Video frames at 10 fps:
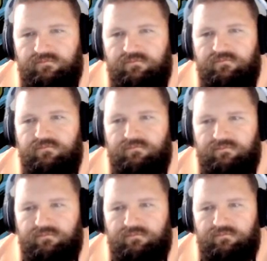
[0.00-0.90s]

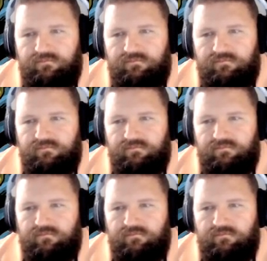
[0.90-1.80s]

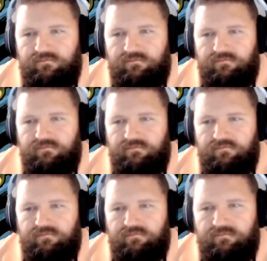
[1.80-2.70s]

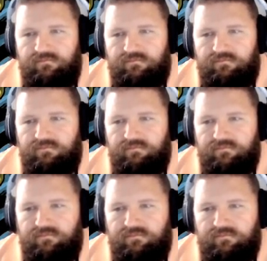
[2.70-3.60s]

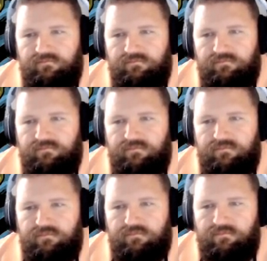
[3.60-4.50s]

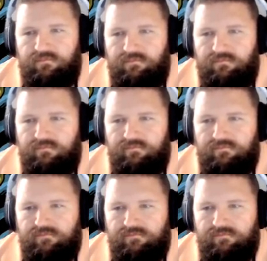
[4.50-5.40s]

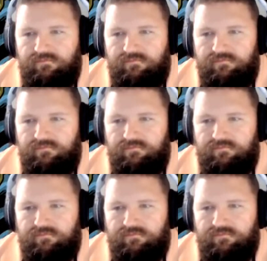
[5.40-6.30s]

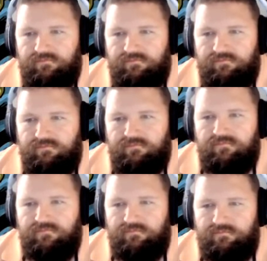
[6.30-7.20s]

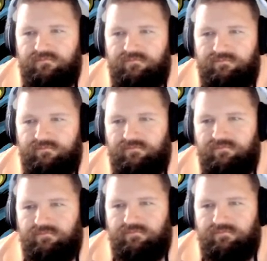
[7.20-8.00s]
The person shown says nothing.